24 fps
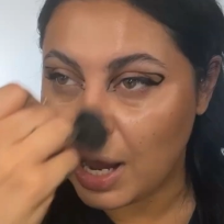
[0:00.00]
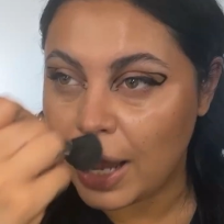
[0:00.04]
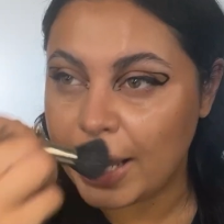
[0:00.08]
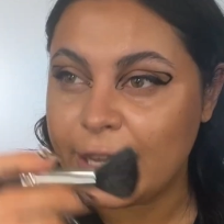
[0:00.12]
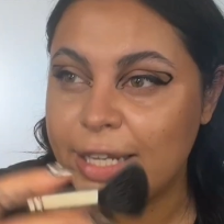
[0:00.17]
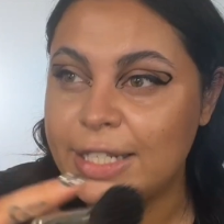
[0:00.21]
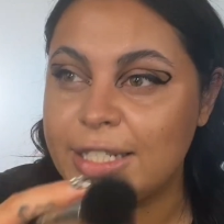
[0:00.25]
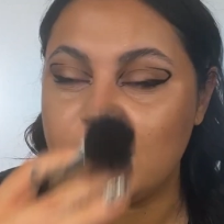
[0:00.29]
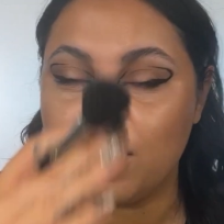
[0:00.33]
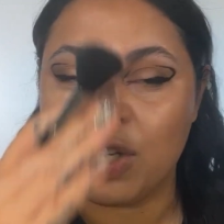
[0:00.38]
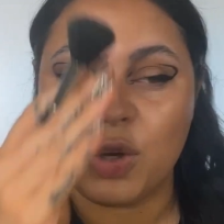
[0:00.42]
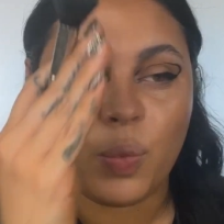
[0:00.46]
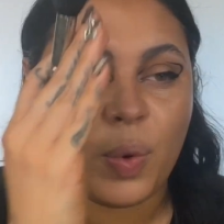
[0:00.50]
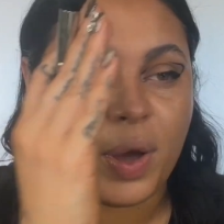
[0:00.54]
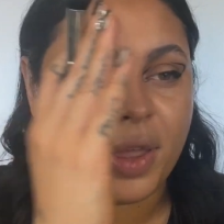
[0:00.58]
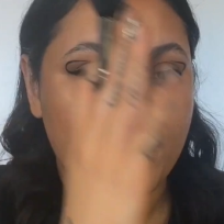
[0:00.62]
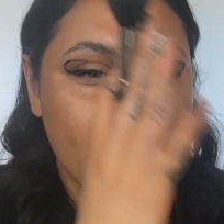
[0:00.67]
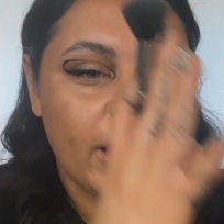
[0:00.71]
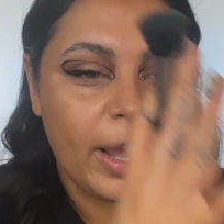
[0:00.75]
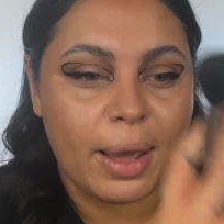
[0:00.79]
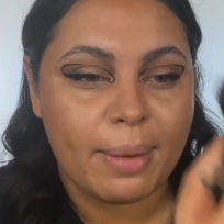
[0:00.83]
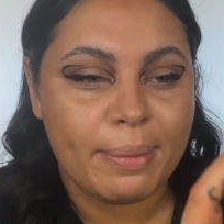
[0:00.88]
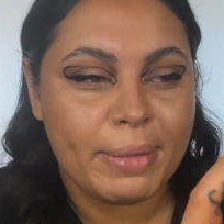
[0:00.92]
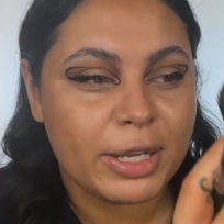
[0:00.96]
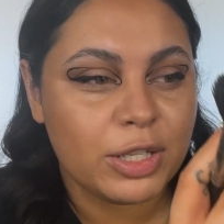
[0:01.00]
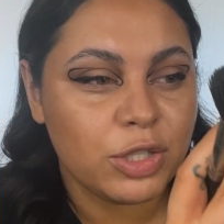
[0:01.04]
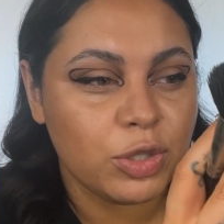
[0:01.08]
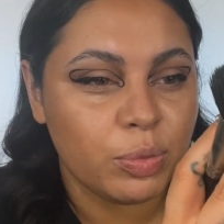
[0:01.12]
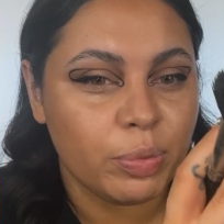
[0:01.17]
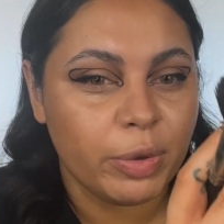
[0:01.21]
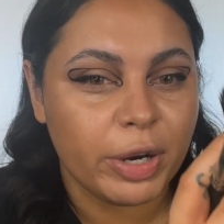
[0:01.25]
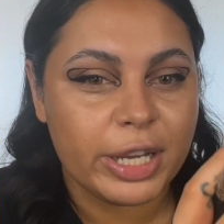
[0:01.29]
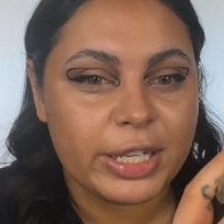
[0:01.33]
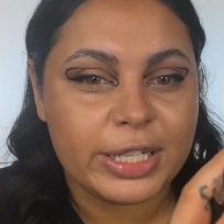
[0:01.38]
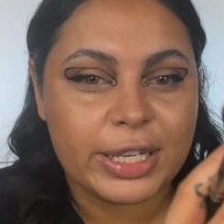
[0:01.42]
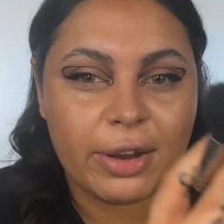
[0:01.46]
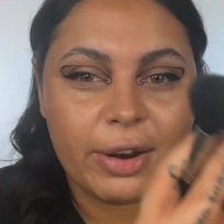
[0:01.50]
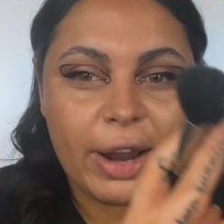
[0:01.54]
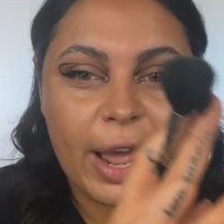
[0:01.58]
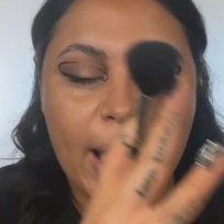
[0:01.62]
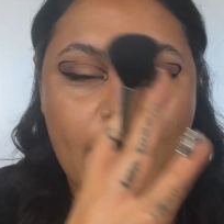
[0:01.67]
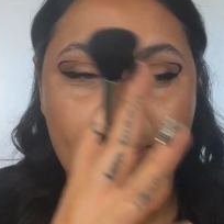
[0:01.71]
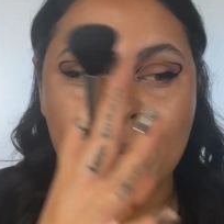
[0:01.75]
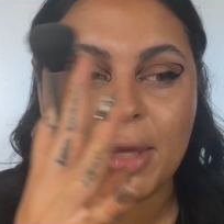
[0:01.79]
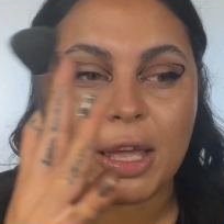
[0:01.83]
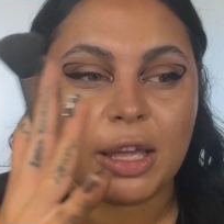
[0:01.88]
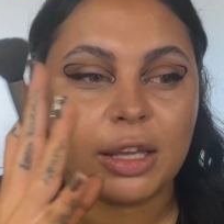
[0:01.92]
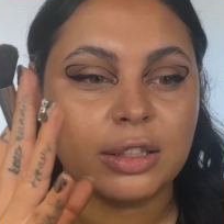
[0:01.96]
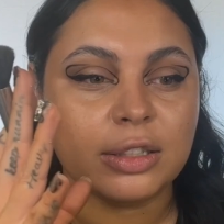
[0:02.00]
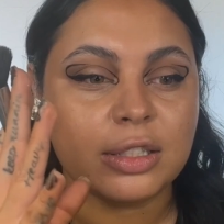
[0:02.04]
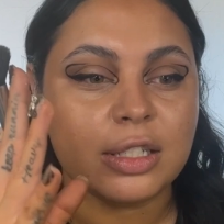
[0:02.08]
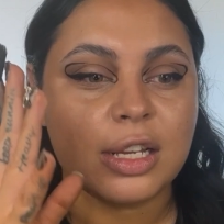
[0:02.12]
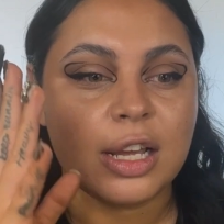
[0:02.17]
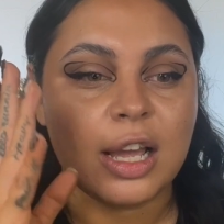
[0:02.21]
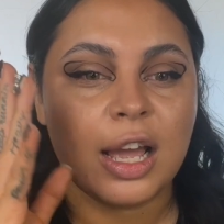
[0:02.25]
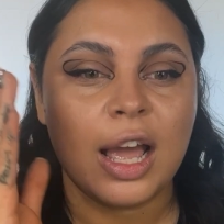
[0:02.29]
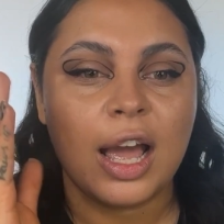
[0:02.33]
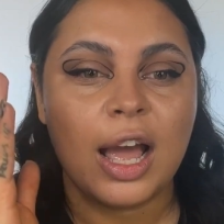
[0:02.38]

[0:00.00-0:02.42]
I can tell you when like a mental breakdown happened.